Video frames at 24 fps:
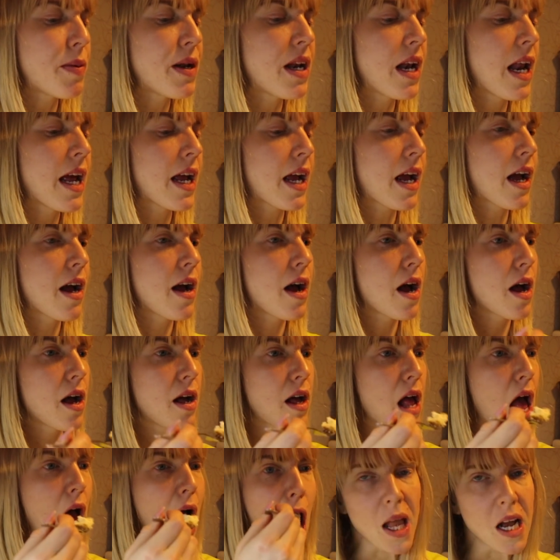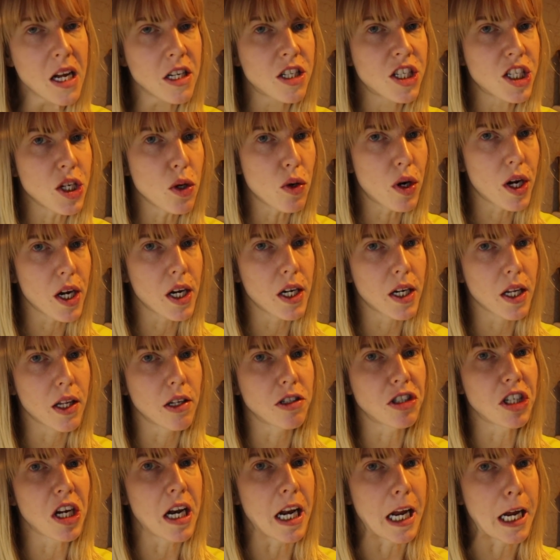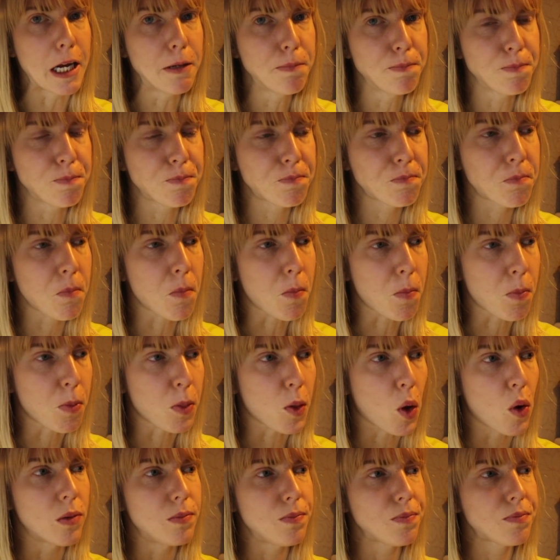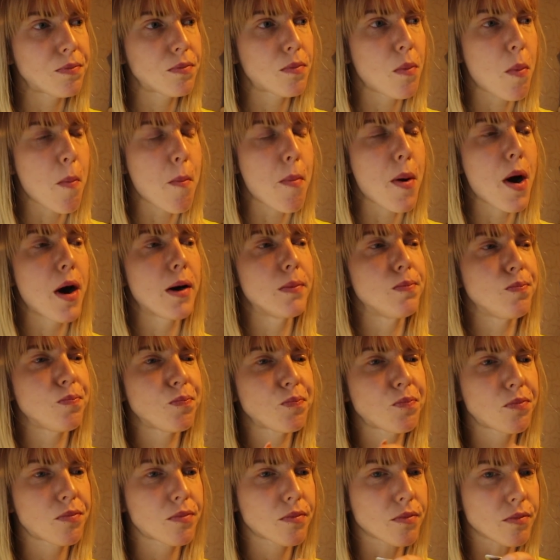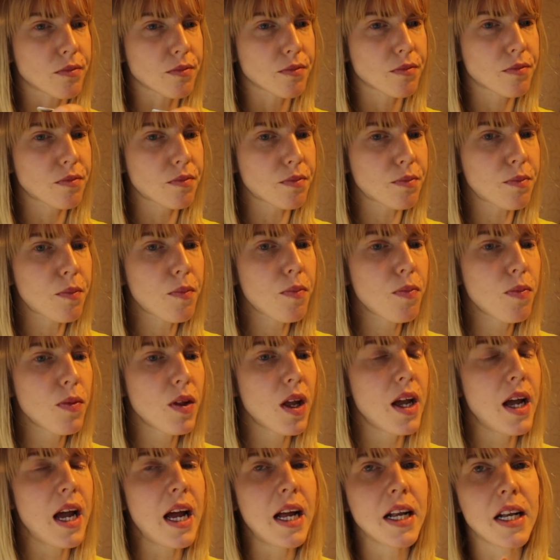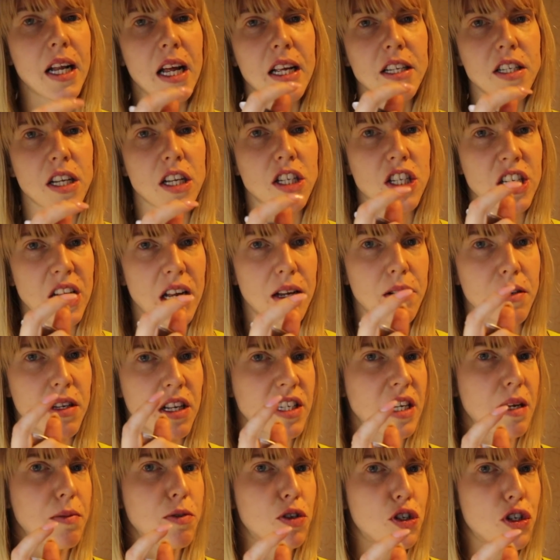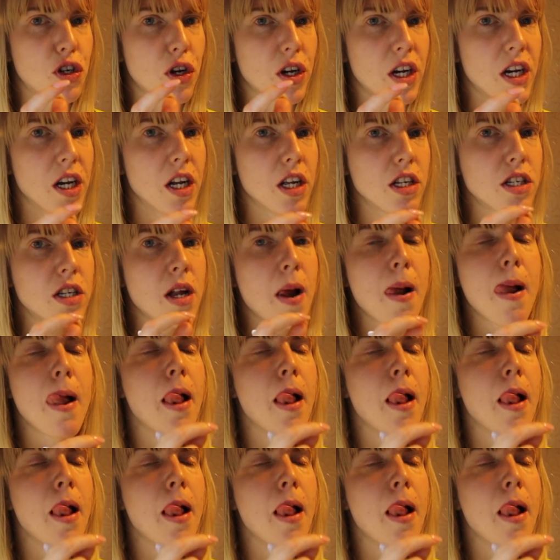a bit like it's silkier than jelly, but it has the same sturdiness,